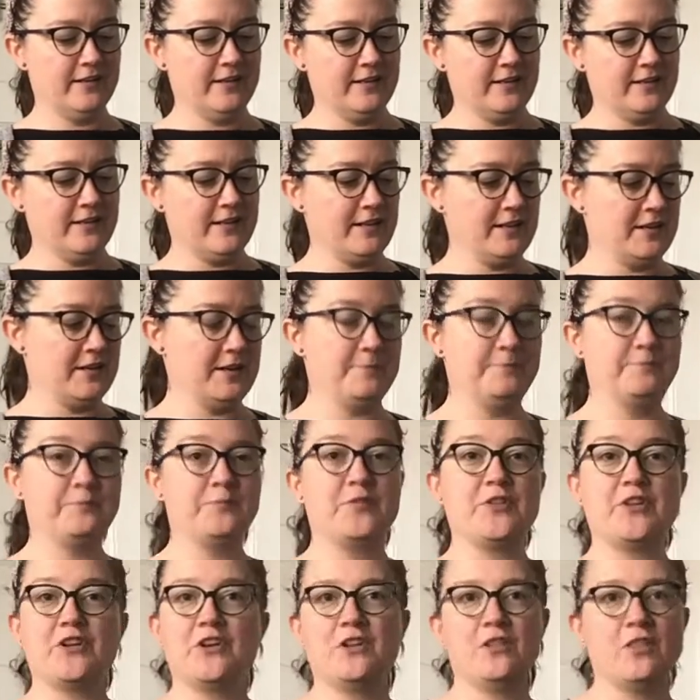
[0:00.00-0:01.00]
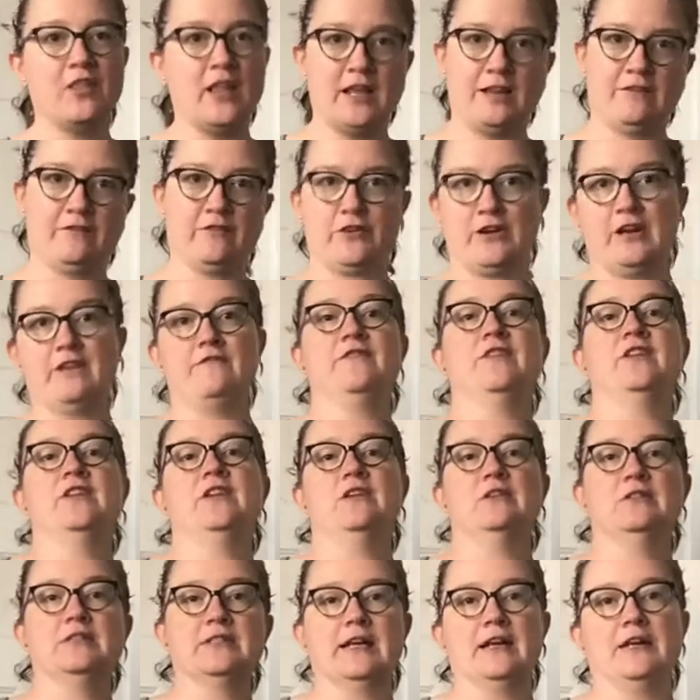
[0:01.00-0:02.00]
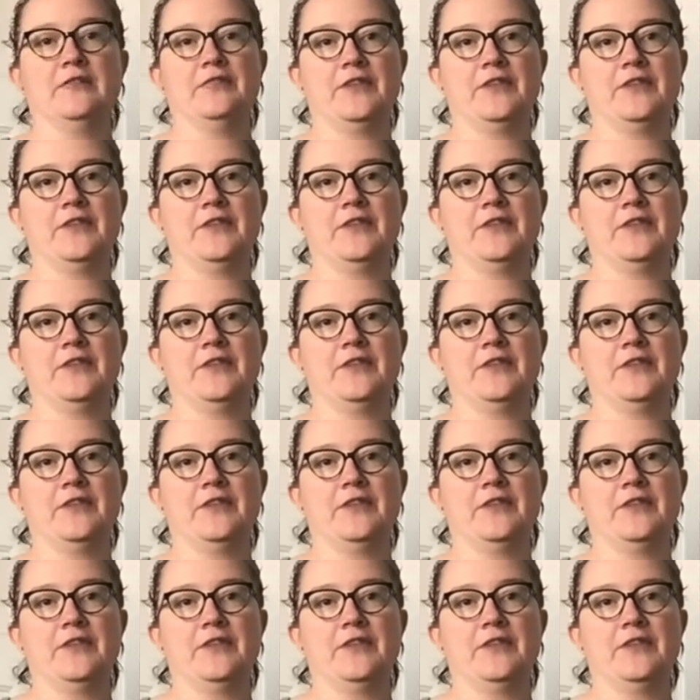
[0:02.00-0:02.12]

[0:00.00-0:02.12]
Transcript: There are a lot of great videos out